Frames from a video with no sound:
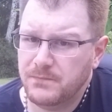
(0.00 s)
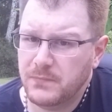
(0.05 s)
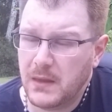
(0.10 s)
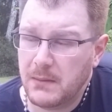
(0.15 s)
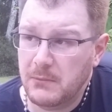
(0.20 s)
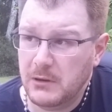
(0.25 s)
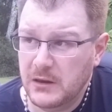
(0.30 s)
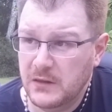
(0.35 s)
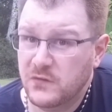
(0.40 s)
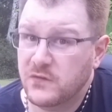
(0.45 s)
I
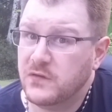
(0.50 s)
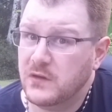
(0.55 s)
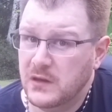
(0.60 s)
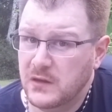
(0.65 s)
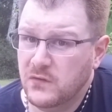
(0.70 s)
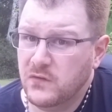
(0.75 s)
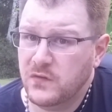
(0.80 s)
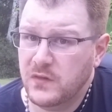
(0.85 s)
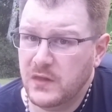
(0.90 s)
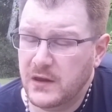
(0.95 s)
mean,
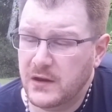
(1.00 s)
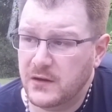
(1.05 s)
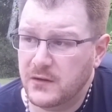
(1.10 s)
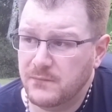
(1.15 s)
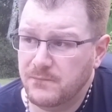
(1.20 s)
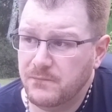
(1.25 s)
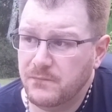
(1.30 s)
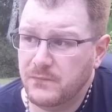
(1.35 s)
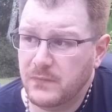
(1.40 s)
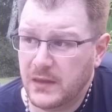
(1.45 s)
it's there.
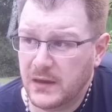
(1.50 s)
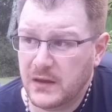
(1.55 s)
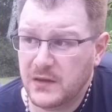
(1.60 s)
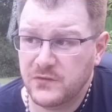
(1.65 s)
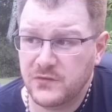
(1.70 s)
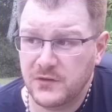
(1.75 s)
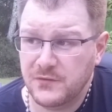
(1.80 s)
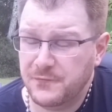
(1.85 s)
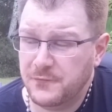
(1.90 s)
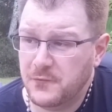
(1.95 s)
Like I
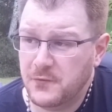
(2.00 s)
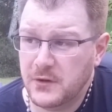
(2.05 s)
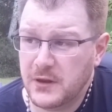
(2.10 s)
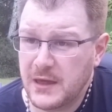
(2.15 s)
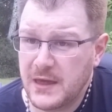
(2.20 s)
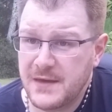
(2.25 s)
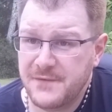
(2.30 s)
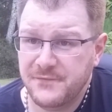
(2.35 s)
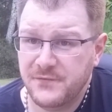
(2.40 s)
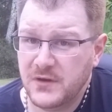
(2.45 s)
said,
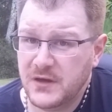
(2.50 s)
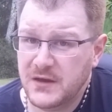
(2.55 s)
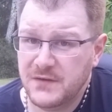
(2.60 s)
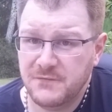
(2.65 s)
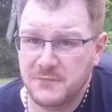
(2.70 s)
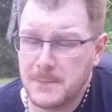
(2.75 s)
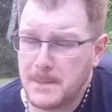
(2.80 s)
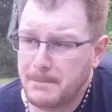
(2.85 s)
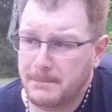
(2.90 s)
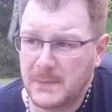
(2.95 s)
4.5, 5.